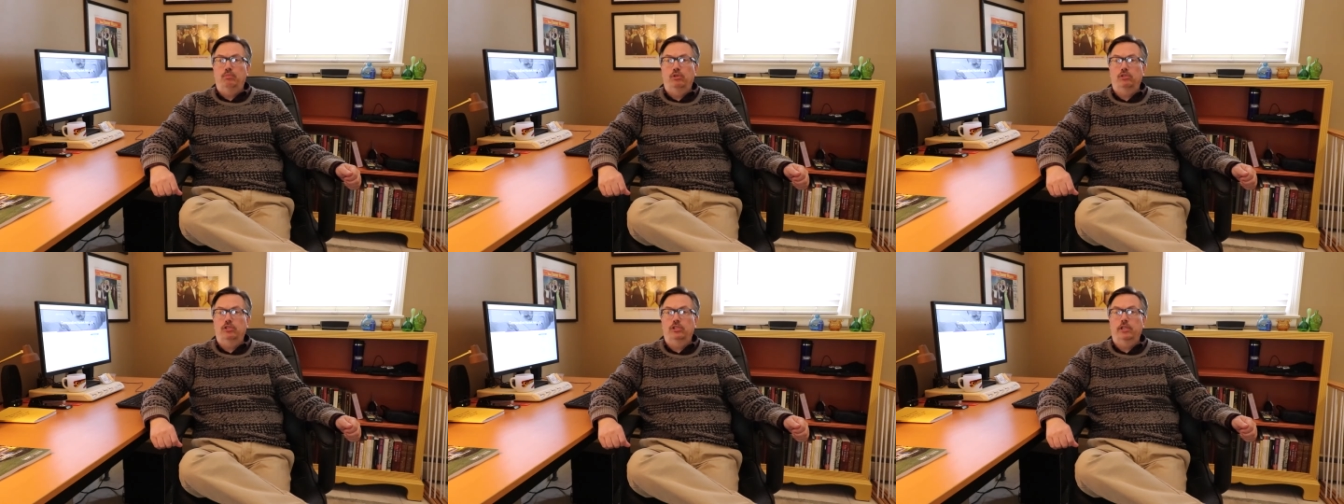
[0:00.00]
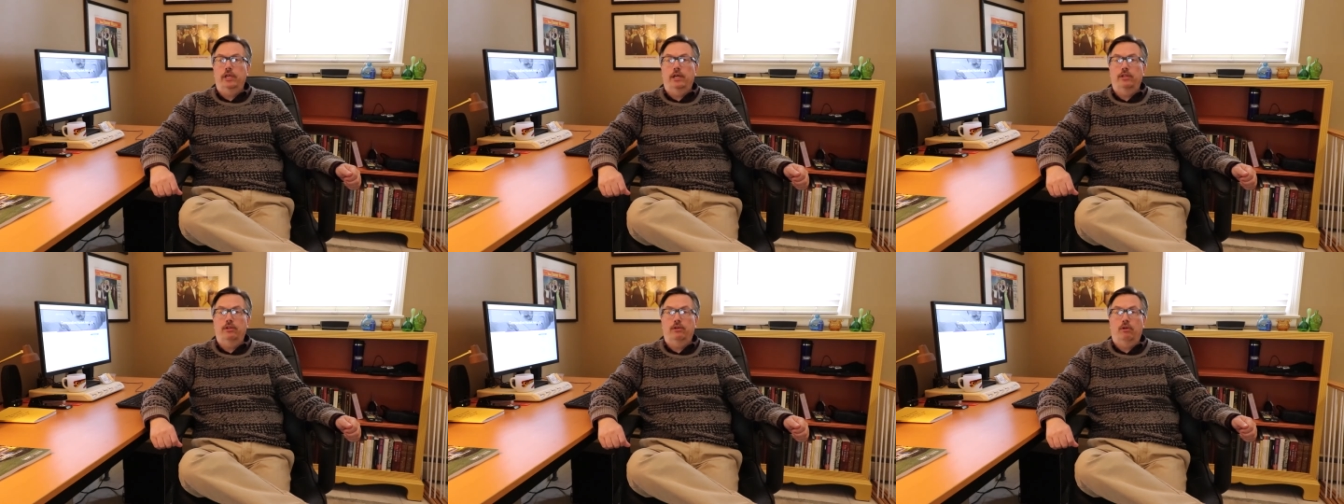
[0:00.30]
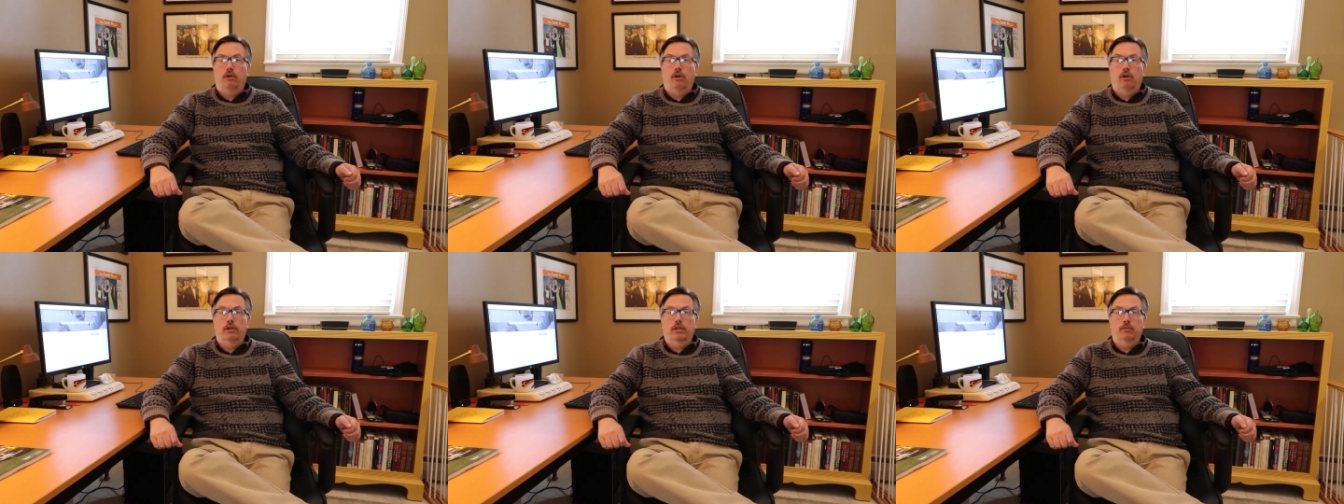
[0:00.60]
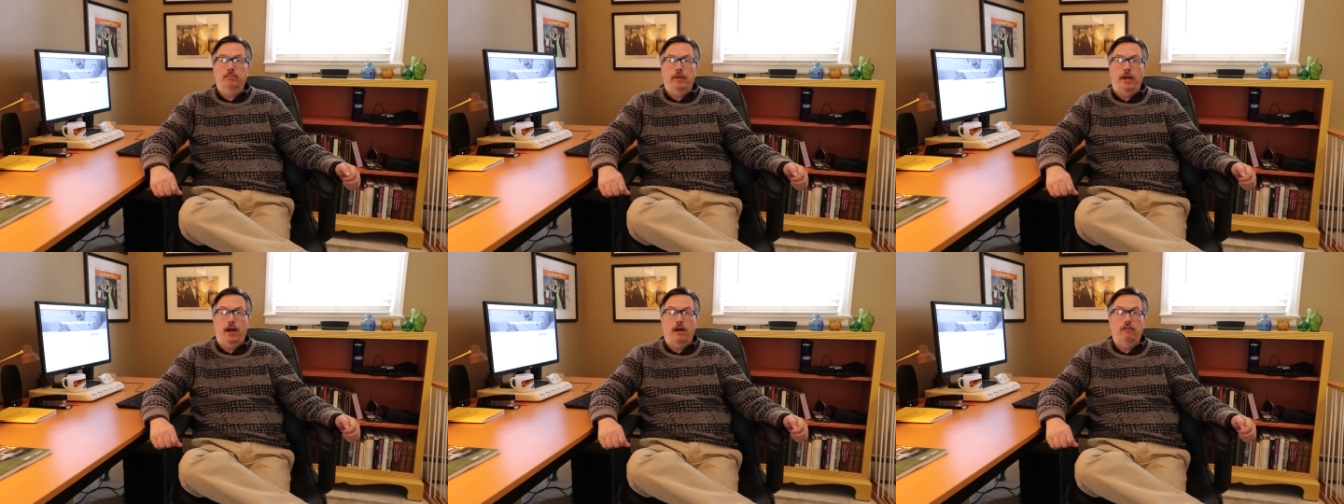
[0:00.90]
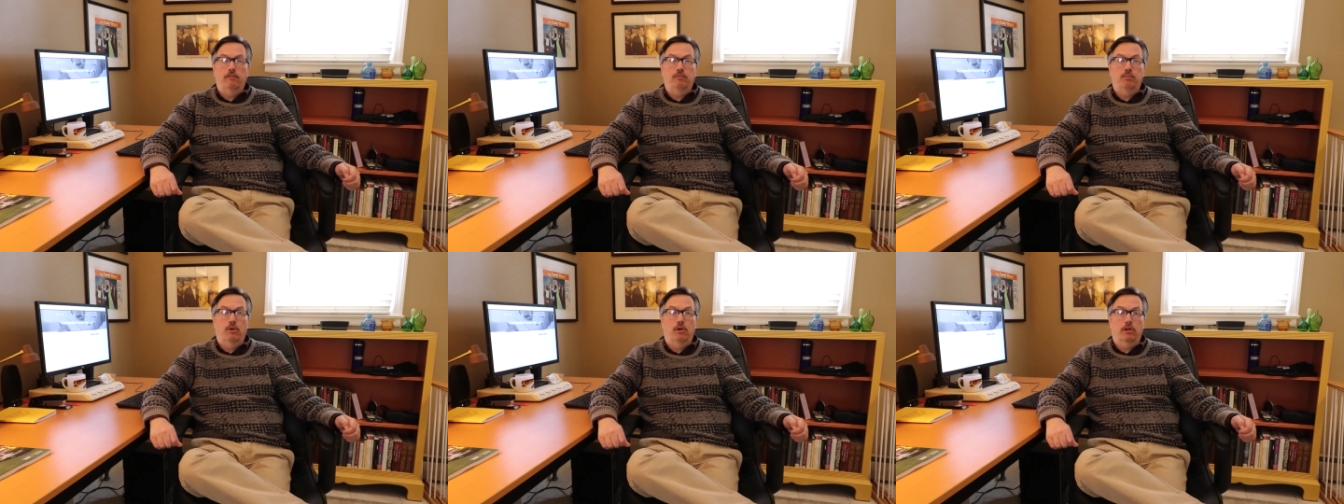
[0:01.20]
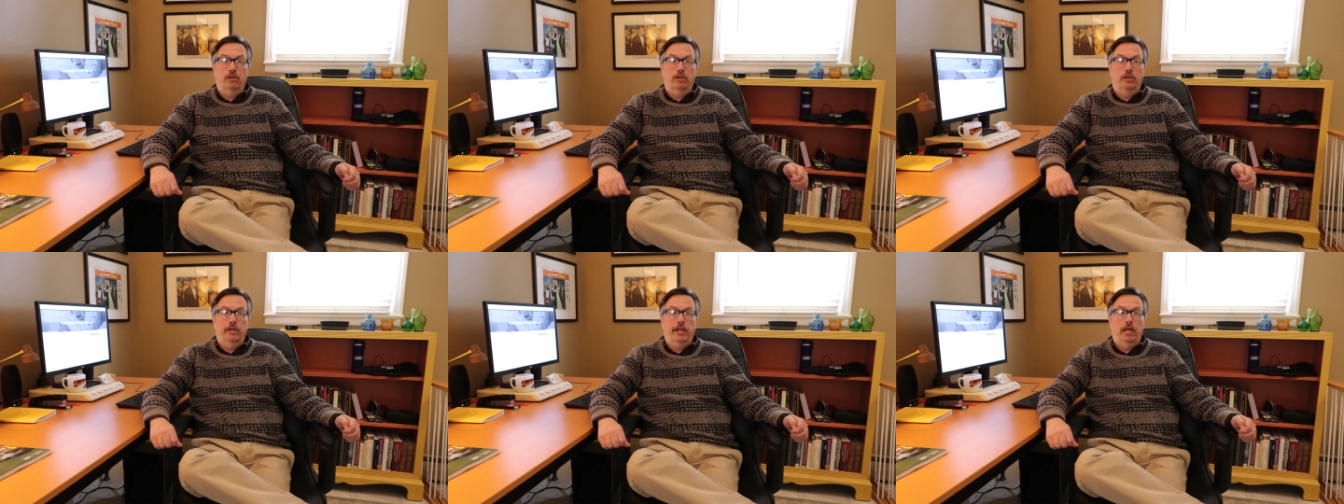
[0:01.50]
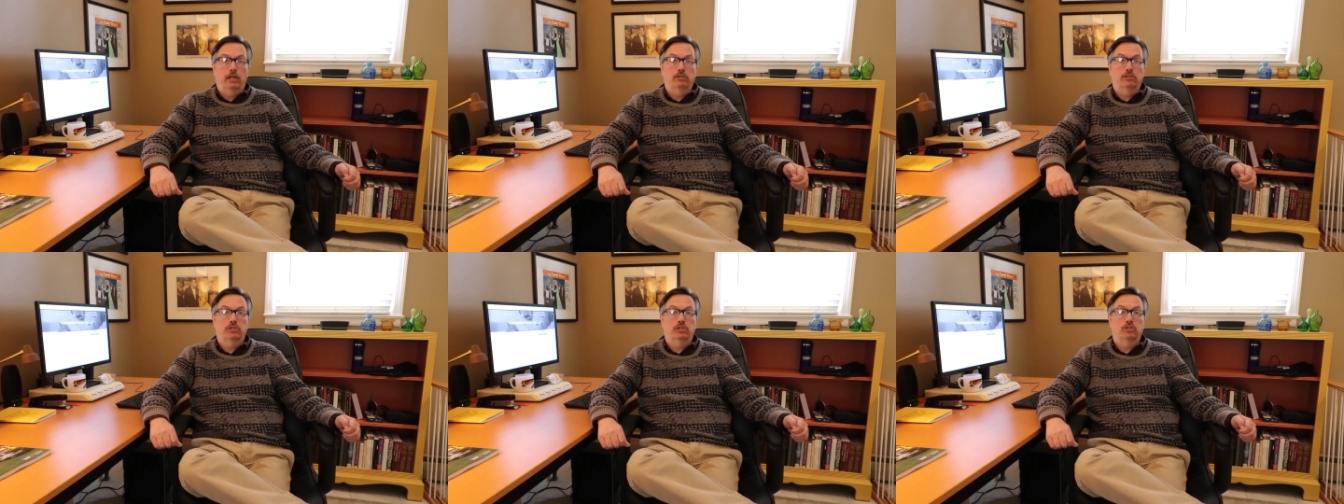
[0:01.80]
put together our comparative market
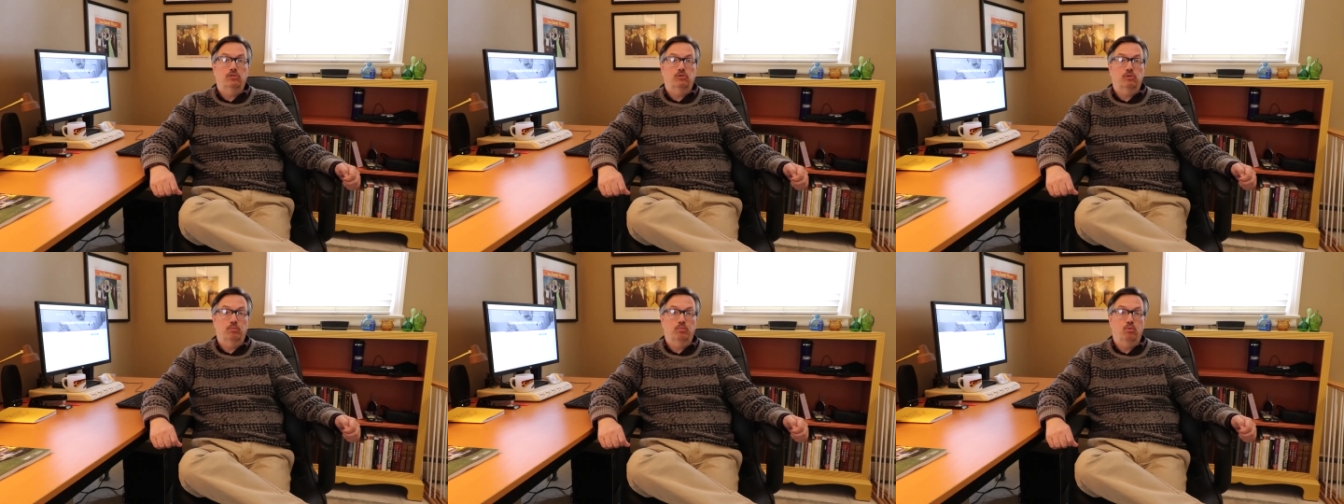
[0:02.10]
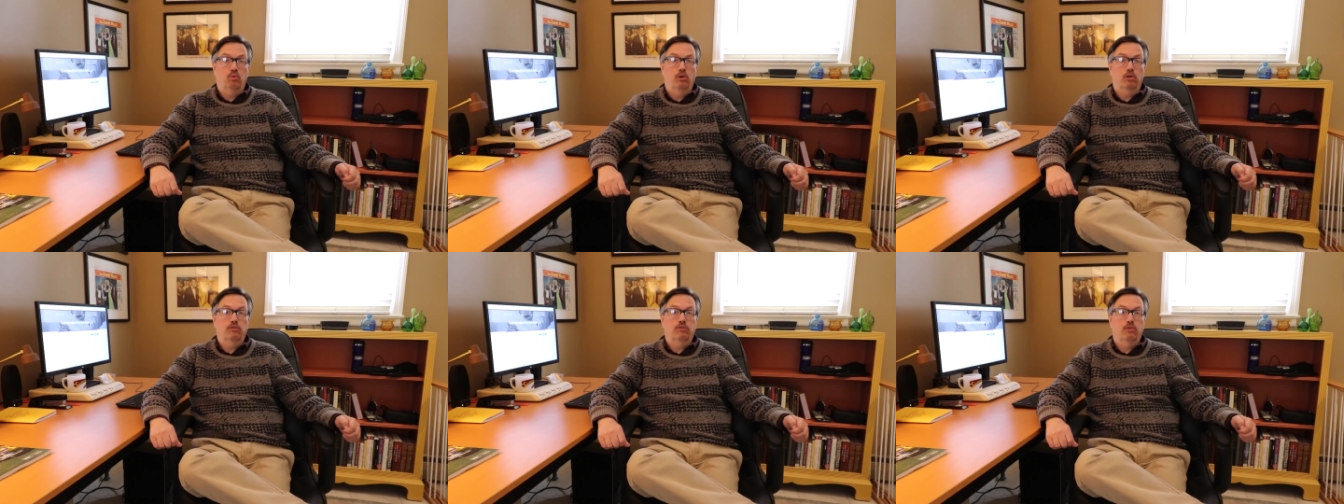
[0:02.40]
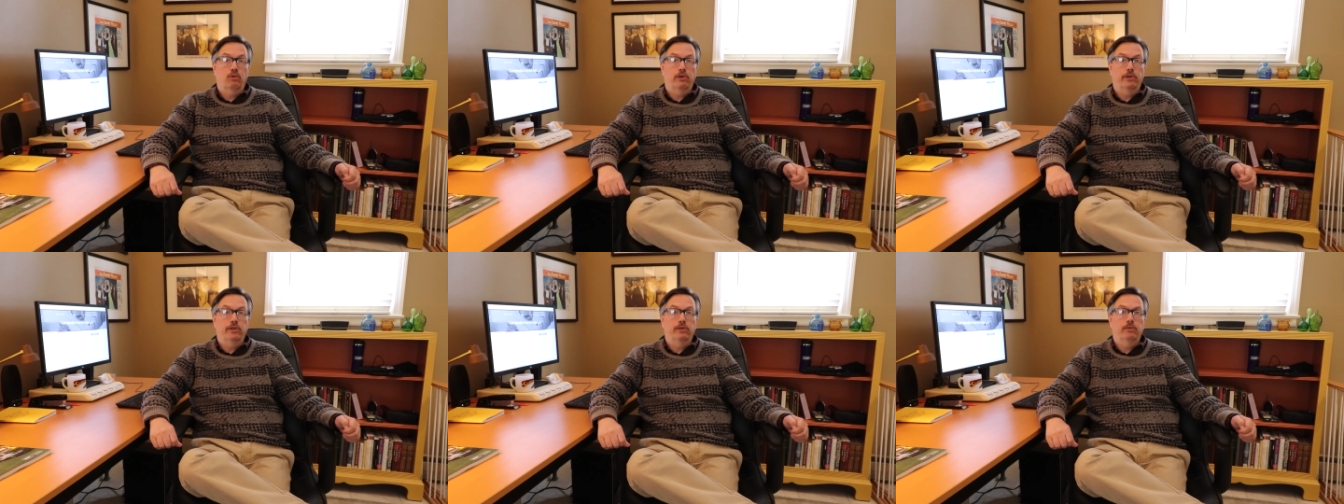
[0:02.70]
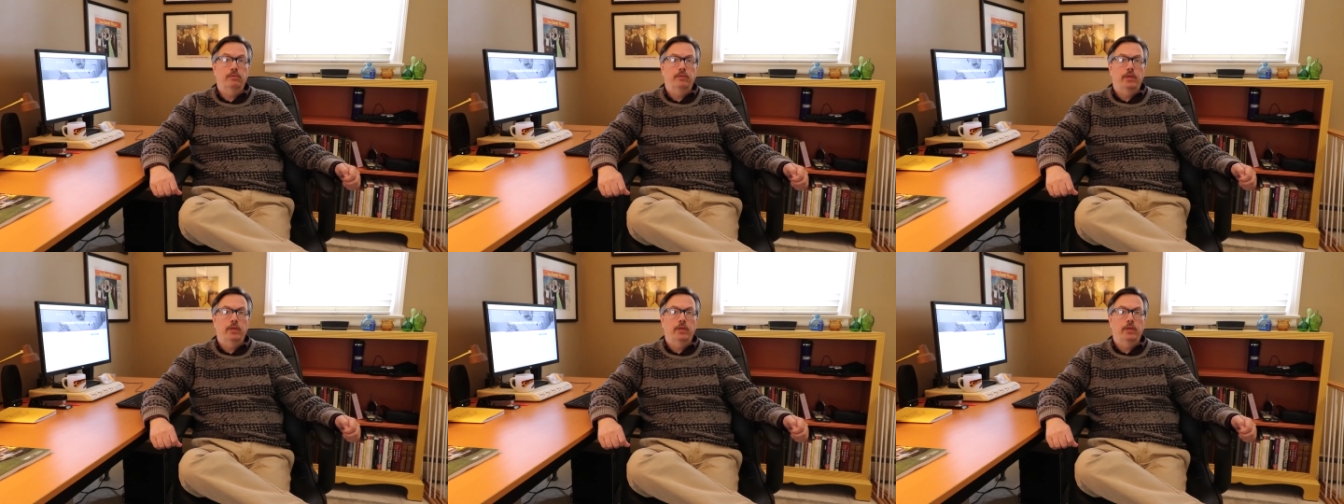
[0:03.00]
analysis report for you.